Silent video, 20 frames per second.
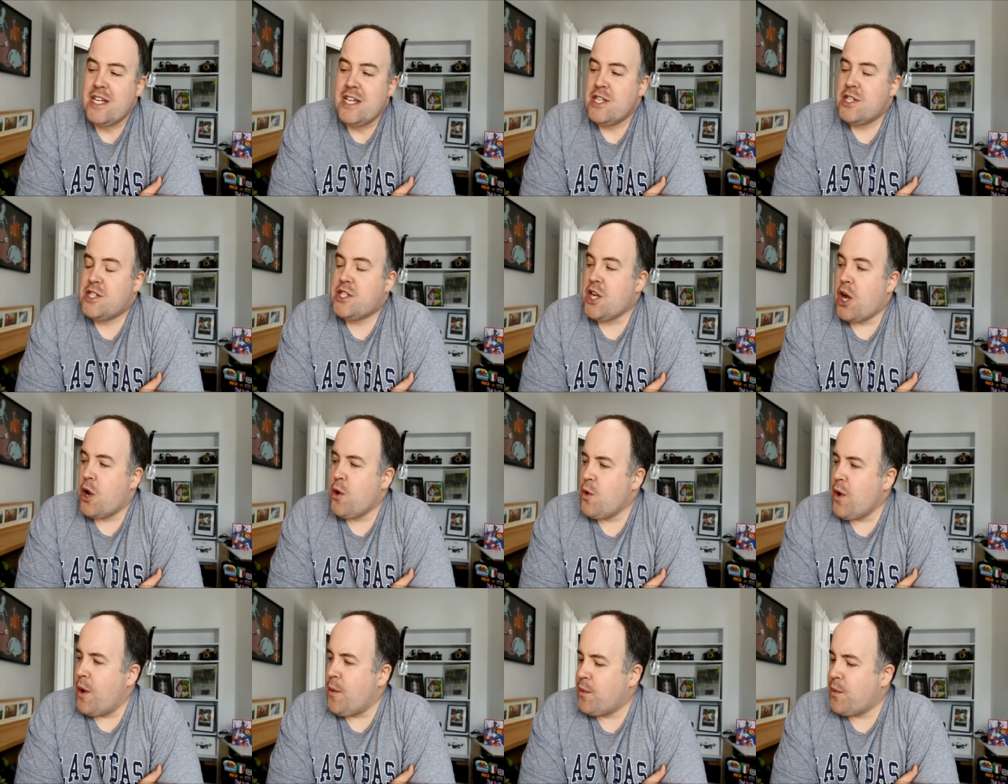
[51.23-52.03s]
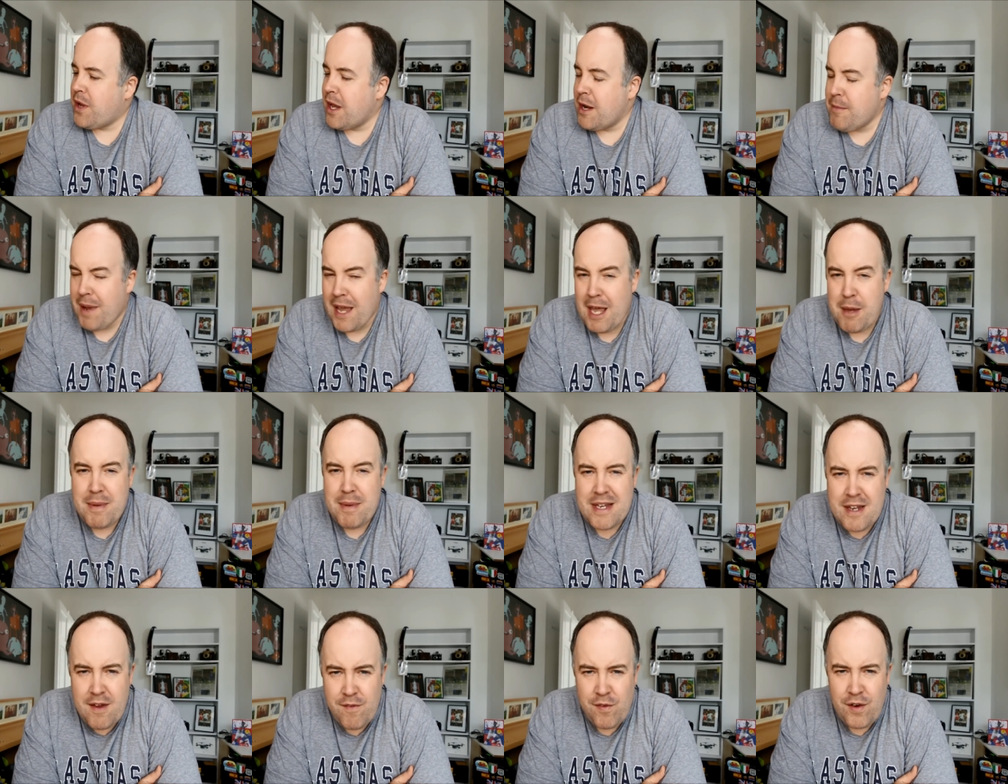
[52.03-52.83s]
So we're going to make it a
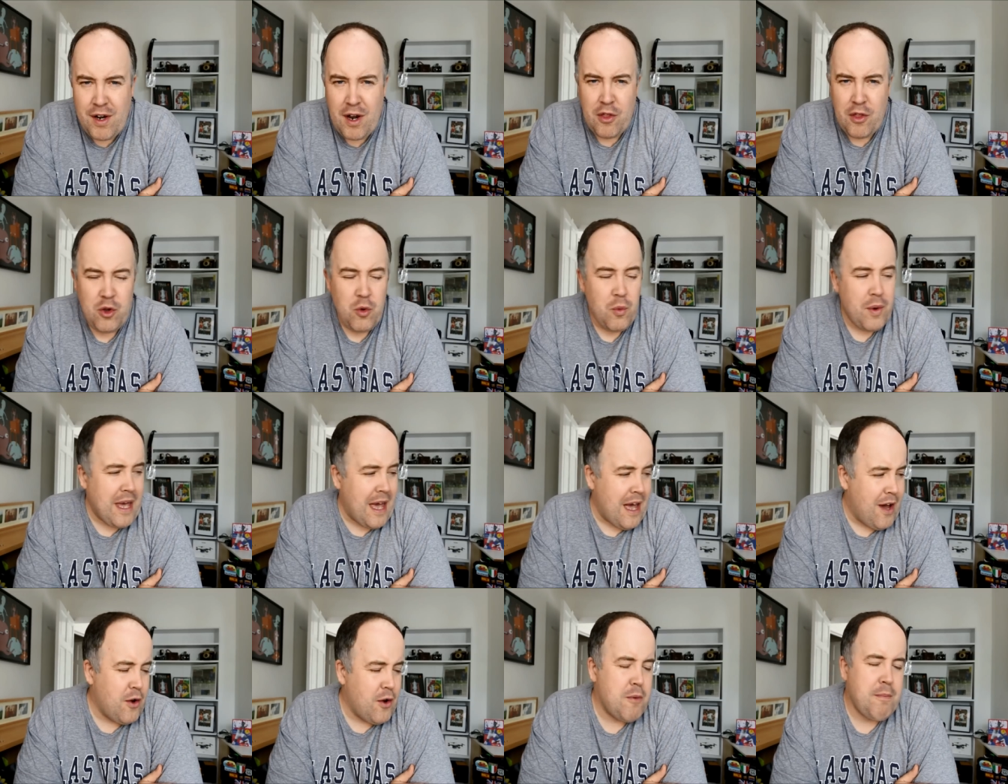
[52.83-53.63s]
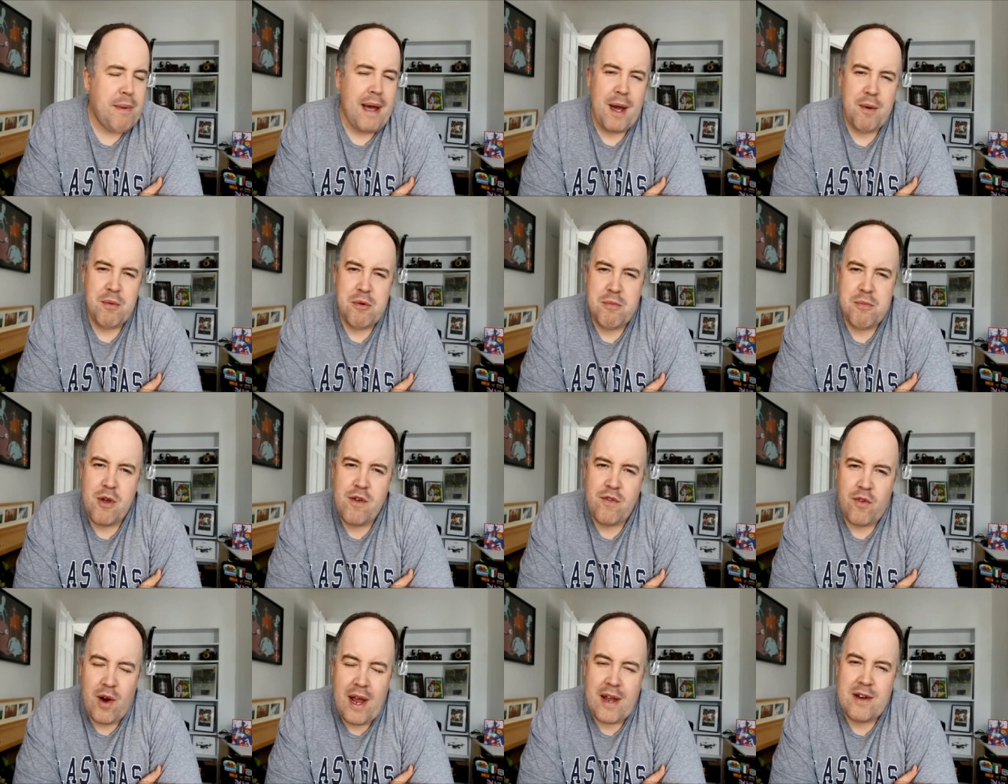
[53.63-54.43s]
bit different. I thought we'll get out and about and
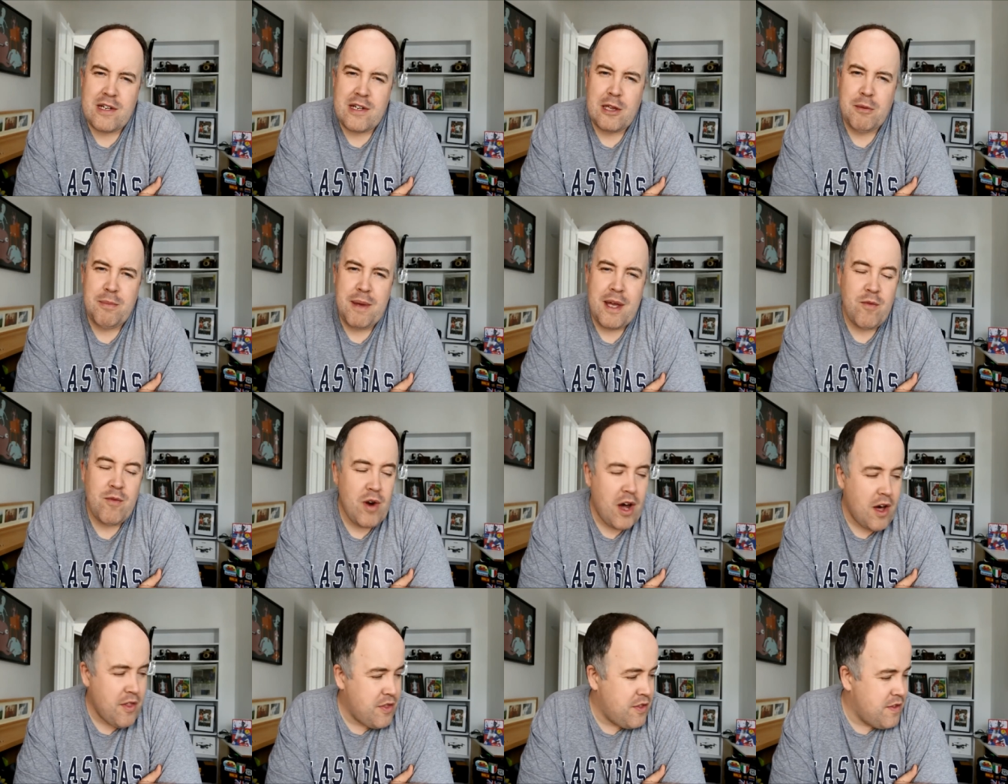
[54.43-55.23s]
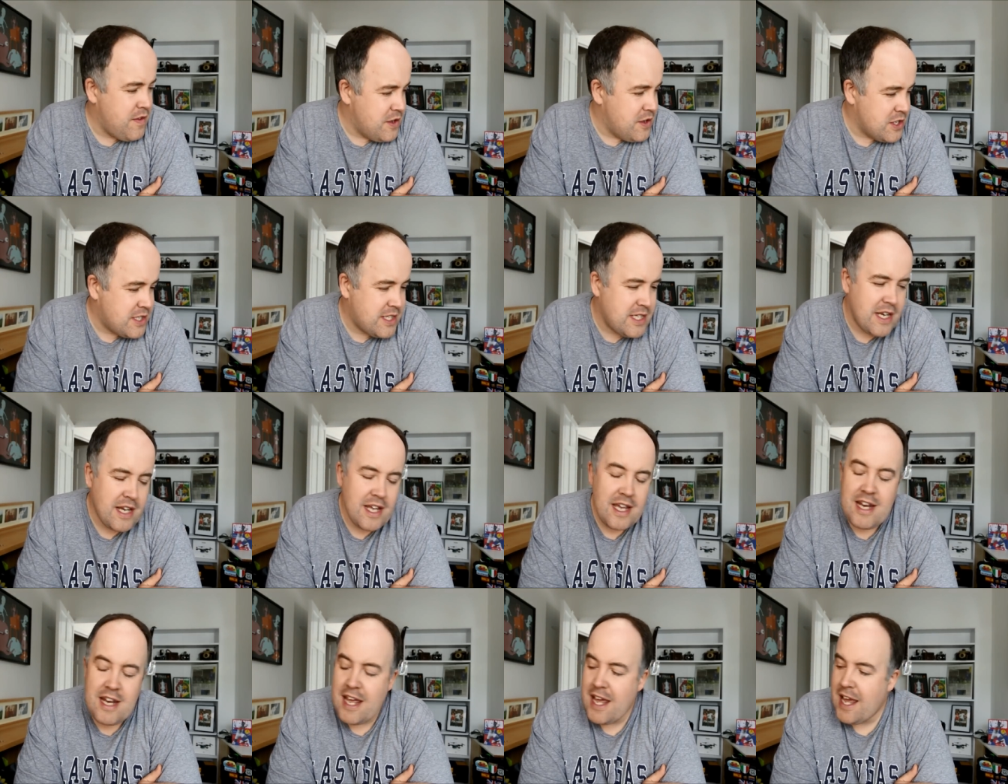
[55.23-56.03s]
we'll move around a little bit rather than just
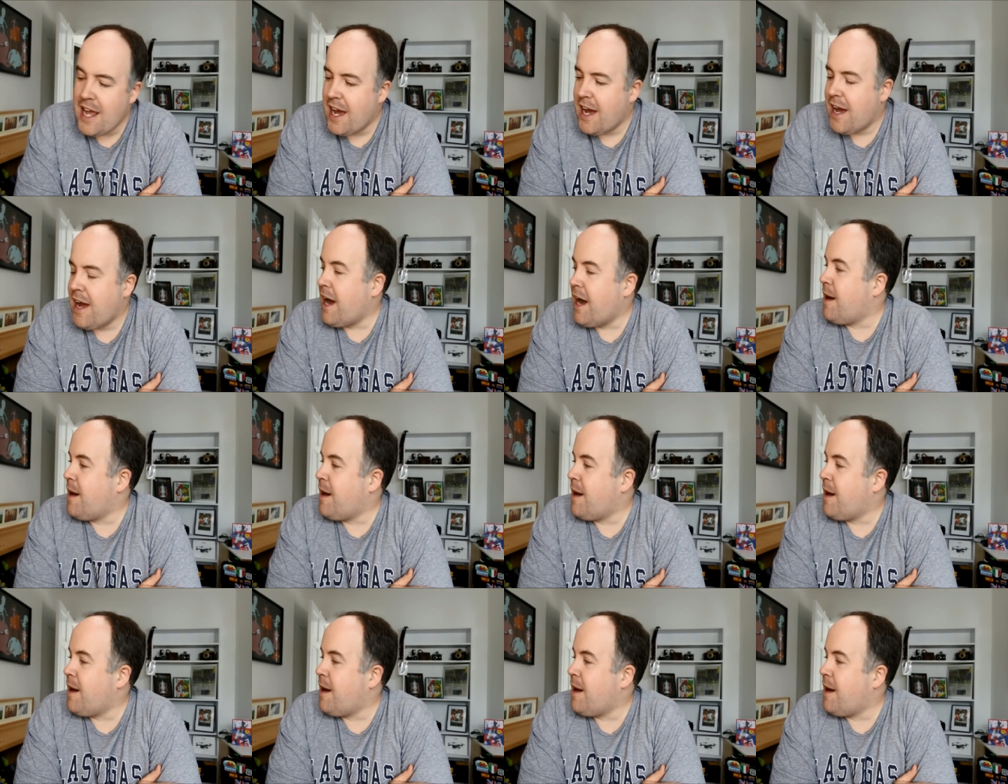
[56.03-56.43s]
sitting in here.